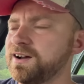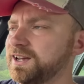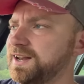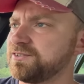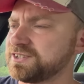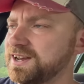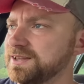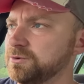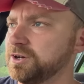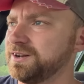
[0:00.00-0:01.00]
I can never say
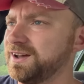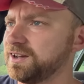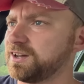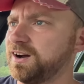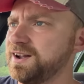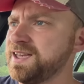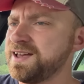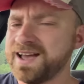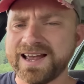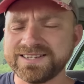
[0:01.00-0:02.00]
that word. Akai,
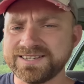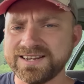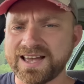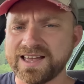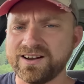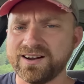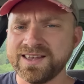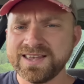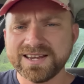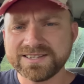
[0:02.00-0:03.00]
A-C-A-I.
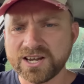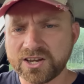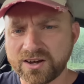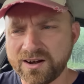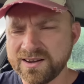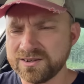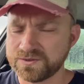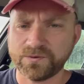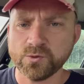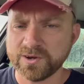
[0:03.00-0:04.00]
Is it Akai? It's a
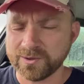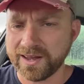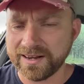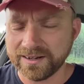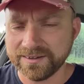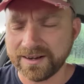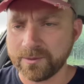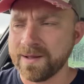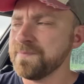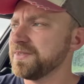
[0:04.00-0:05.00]
fruit we don't get in England
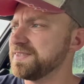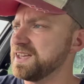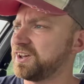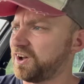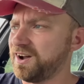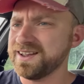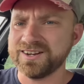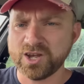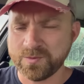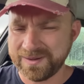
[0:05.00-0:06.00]
anyway. The Akai and
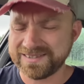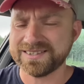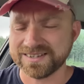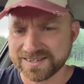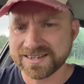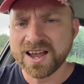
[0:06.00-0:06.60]
hibiscus